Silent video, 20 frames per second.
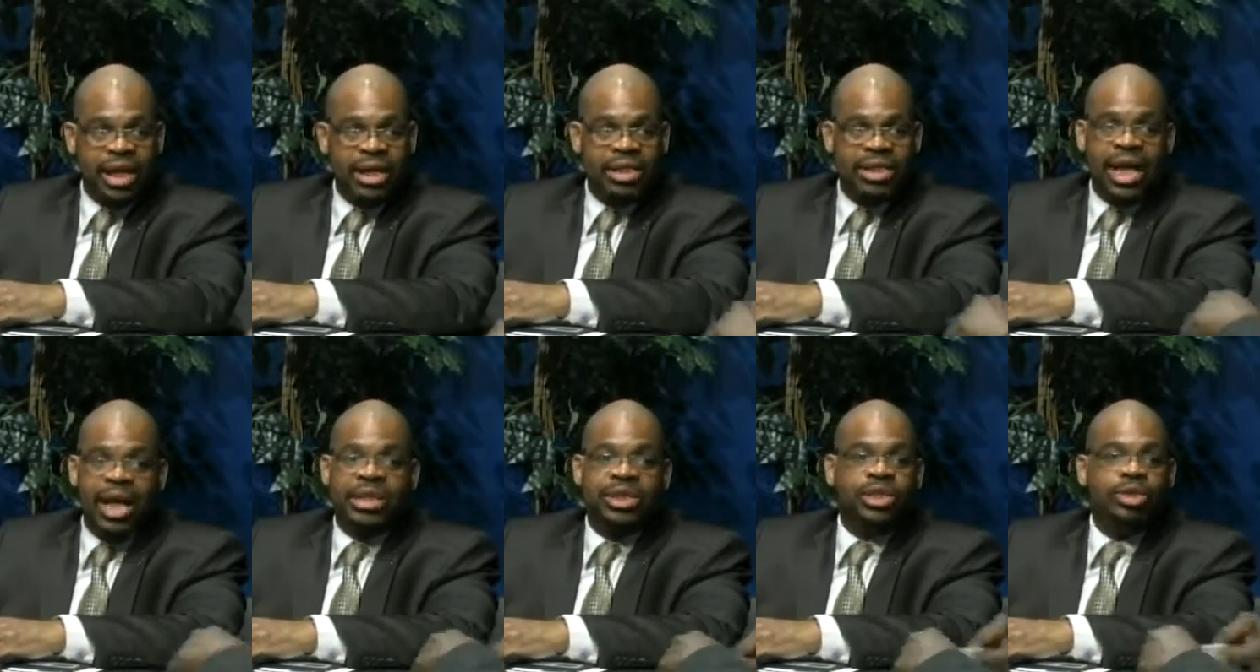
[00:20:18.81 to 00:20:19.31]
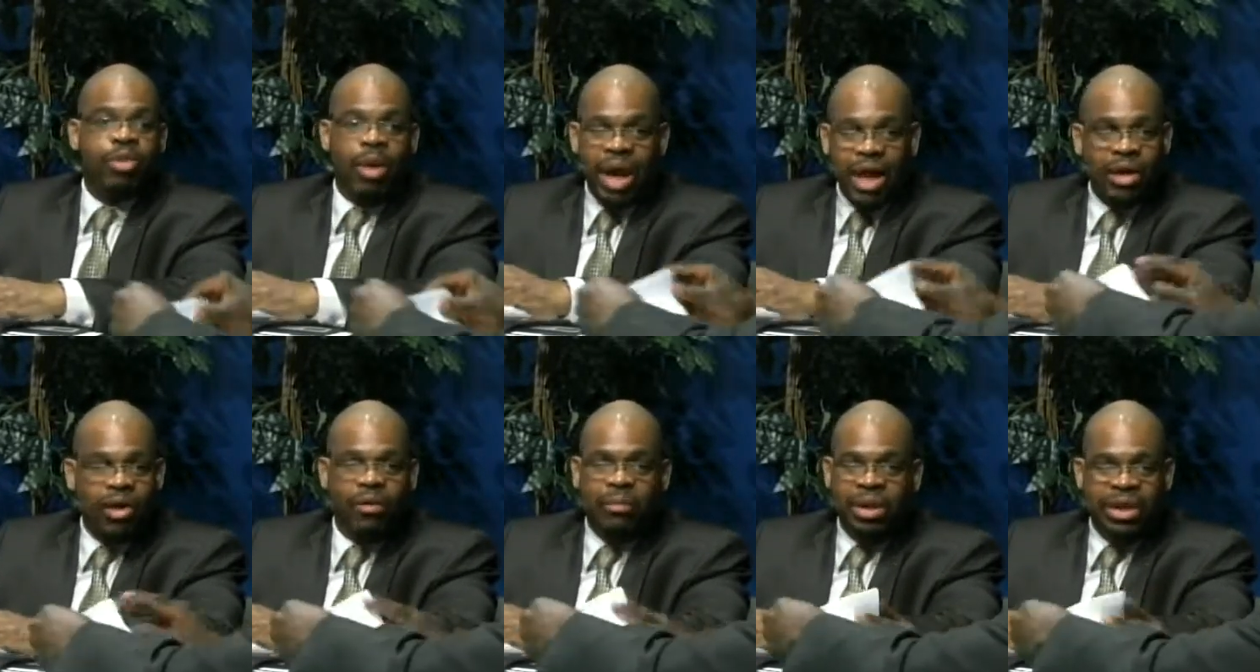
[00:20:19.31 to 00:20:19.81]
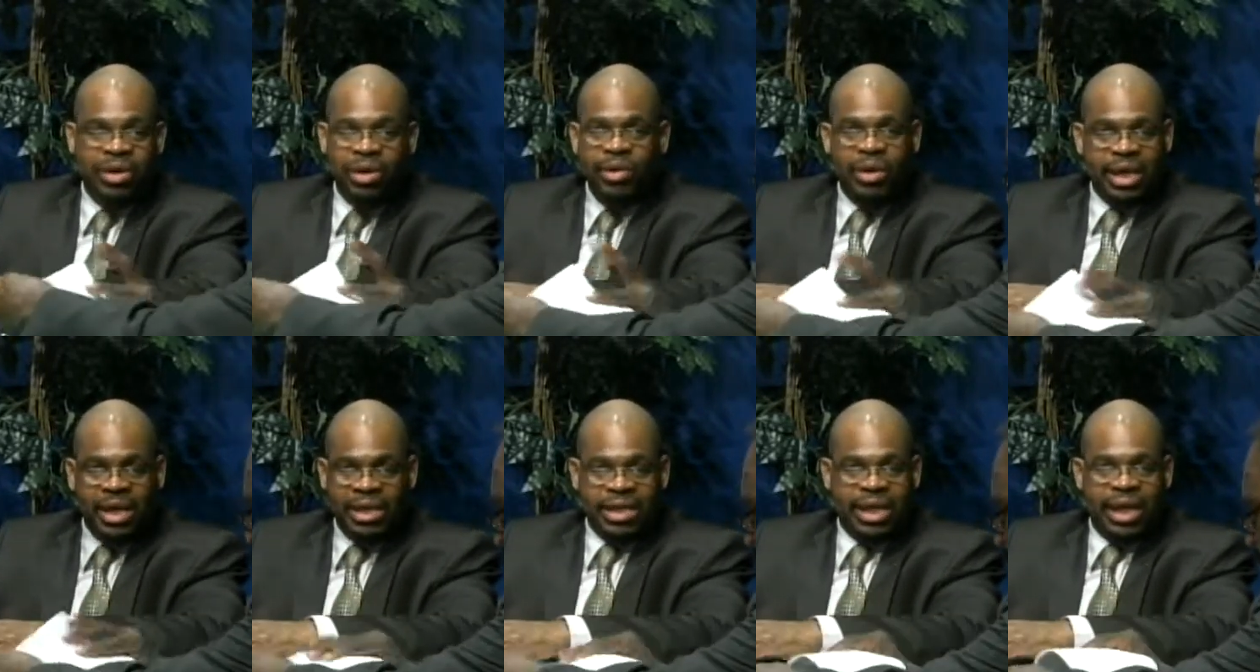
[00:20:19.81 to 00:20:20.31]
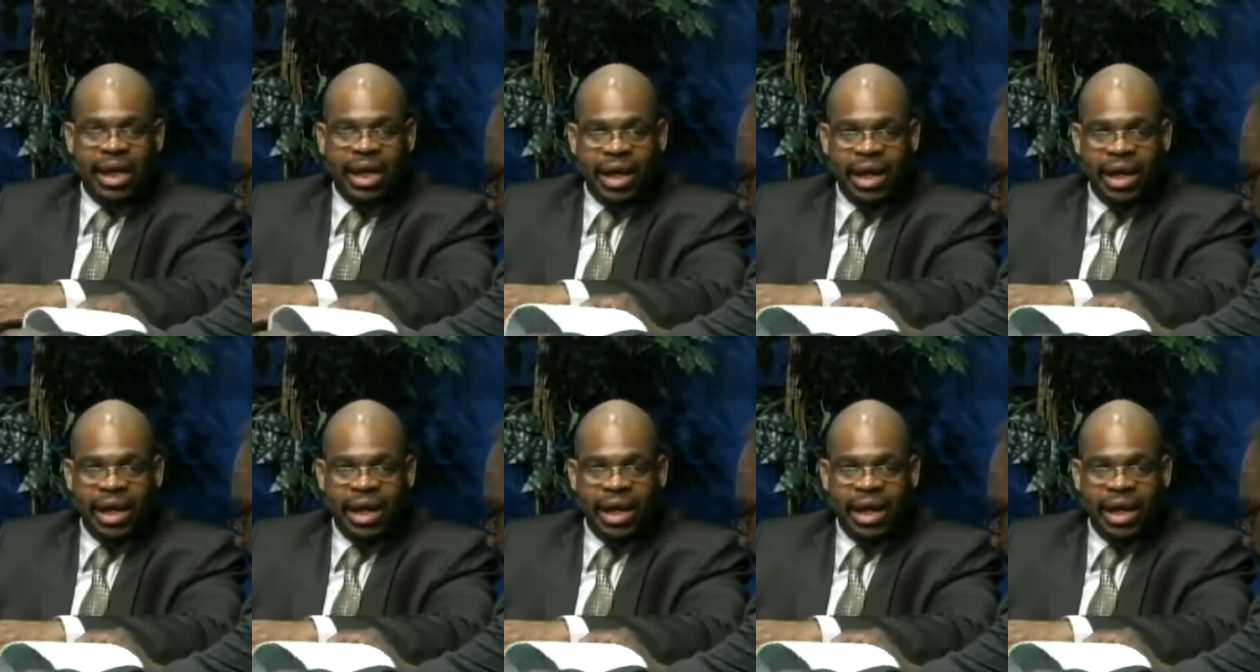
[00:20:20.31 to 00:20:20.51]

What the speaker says: it's not, you ain't gonna be doing this here.